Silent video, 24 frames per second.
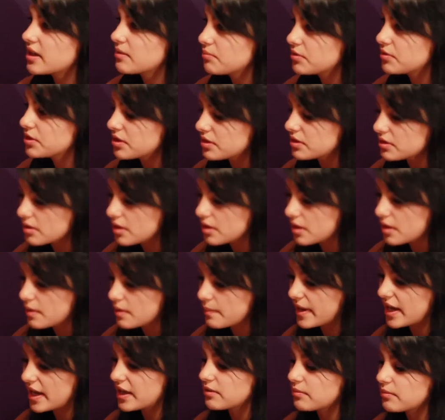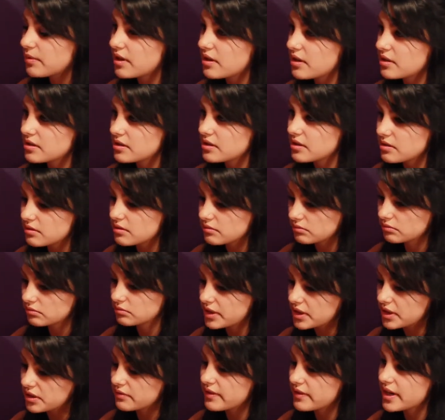and put your pathway on a
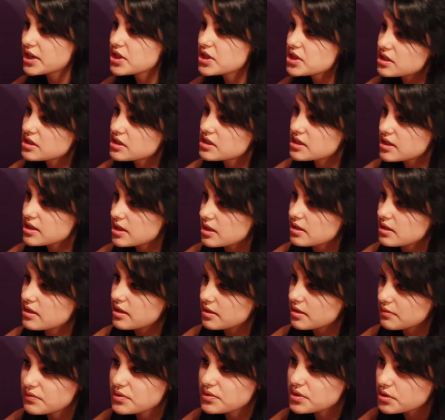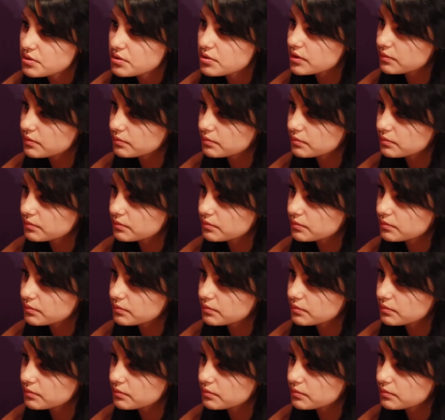right direction, steady line for sure.